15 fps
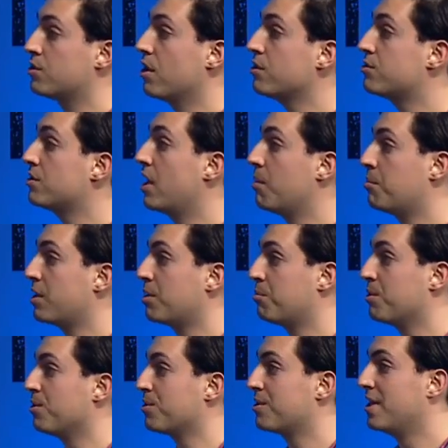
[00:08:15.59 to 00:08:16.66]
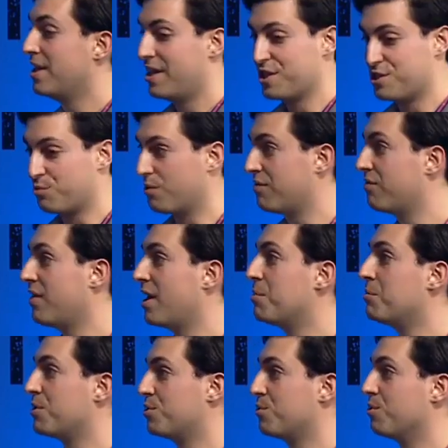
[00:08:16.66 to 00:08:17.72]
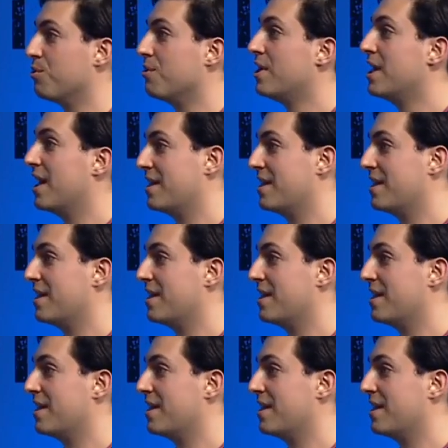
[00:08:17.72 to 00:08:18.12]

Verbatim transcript: also not being built is the refinement tool,